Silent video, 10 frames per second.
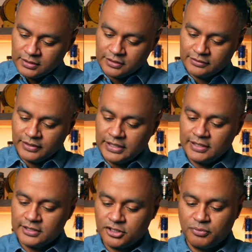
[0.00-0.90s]
All
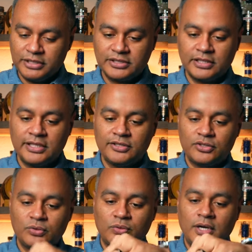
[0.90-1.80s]
right, express it
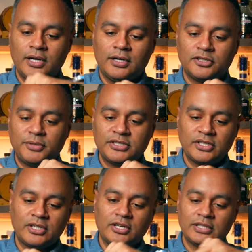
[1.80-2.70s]
into, express it
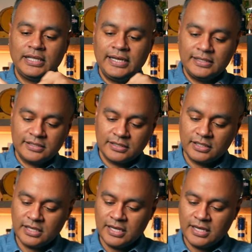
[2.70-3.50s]
on our glass.